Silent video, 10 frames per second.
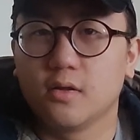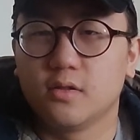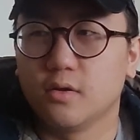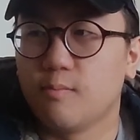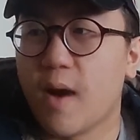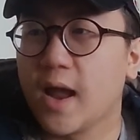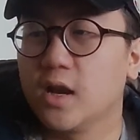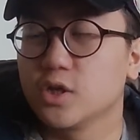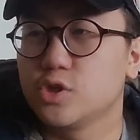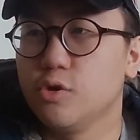the
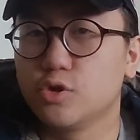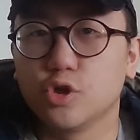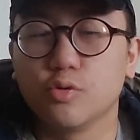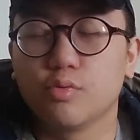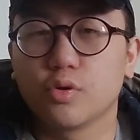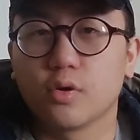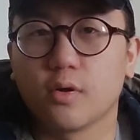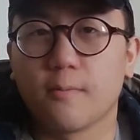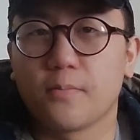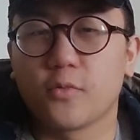mindless YouTube
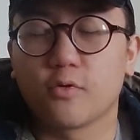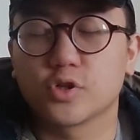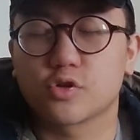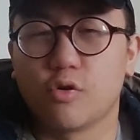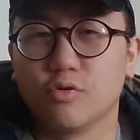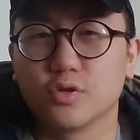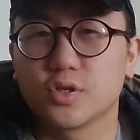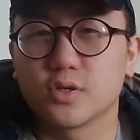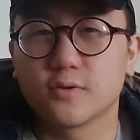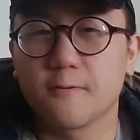scrolls.